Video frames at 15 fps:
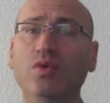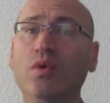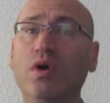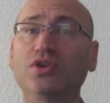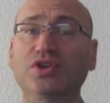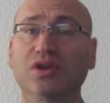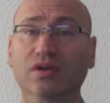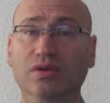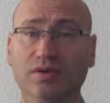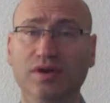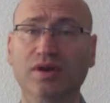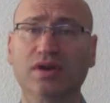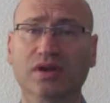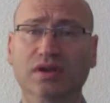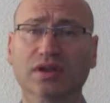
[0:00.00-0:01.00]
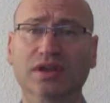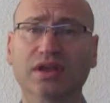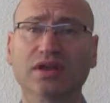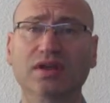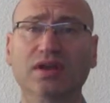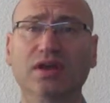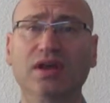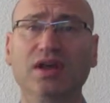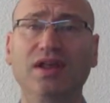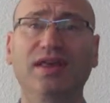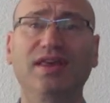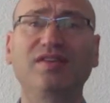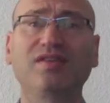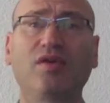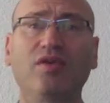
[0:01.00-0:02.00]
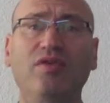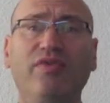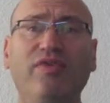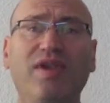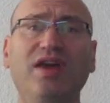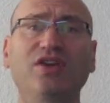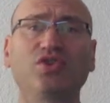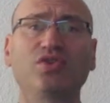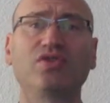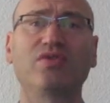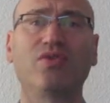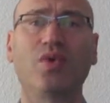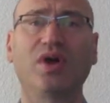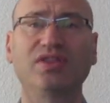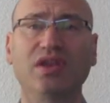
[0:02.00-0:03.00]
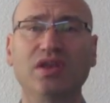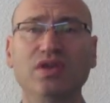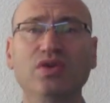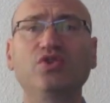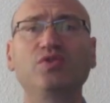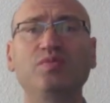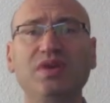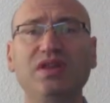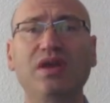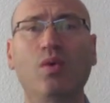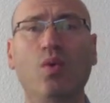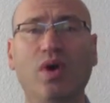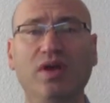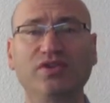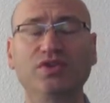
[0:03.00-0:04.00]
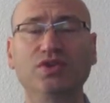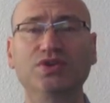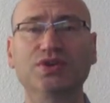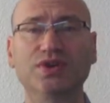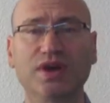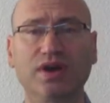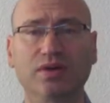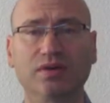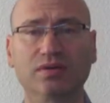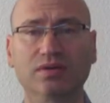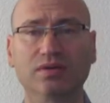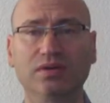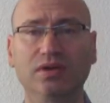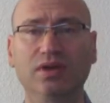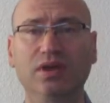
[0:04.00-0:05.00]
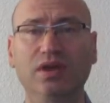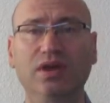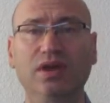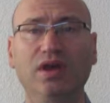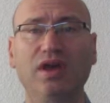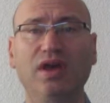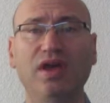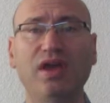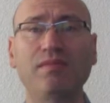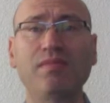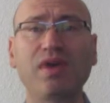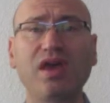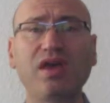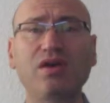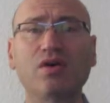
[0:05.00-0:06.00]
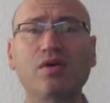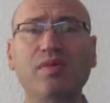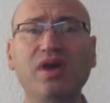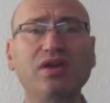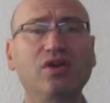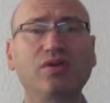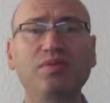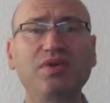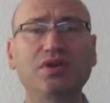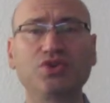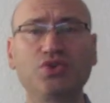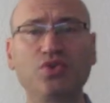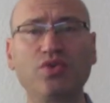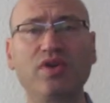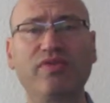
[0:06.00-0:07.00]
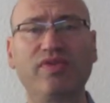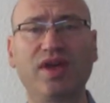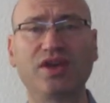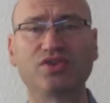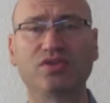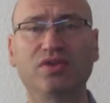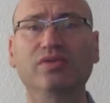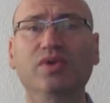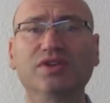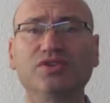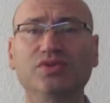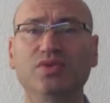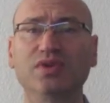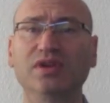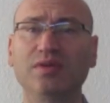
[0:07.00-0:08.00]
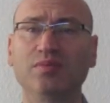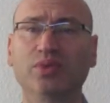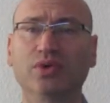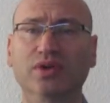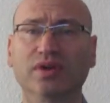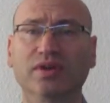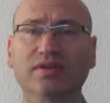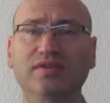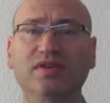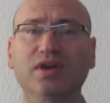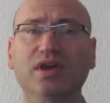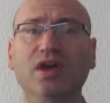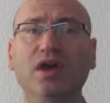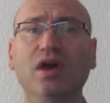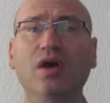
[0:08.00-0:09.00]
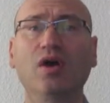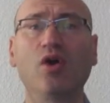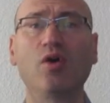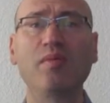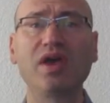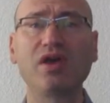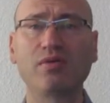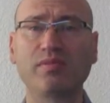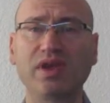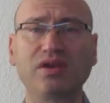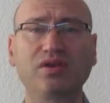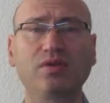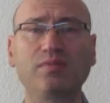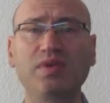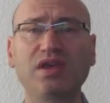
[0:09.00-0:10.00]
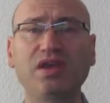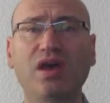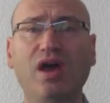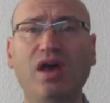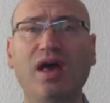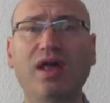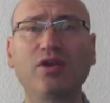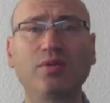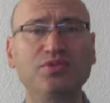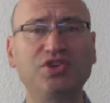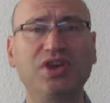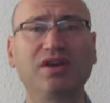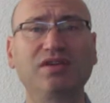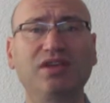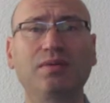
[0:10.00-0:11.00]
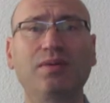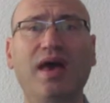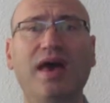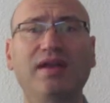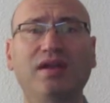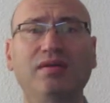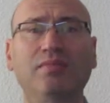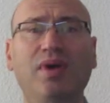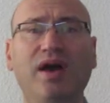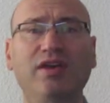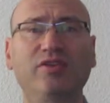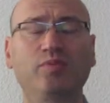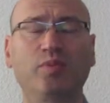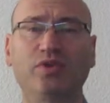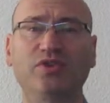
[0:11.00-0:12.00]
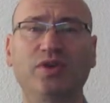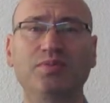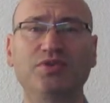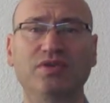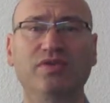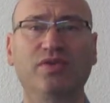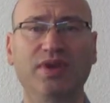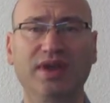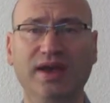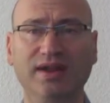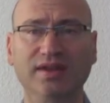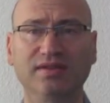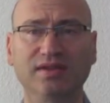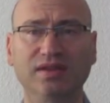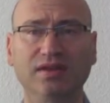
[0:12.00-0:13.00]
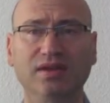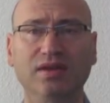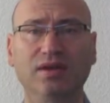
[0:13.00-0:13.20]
you watch uncritically, is a reflection of what the news media wants you to know. It may or may not be a true reflection of what's really important, or may not be an objective and unbiased perception of reality.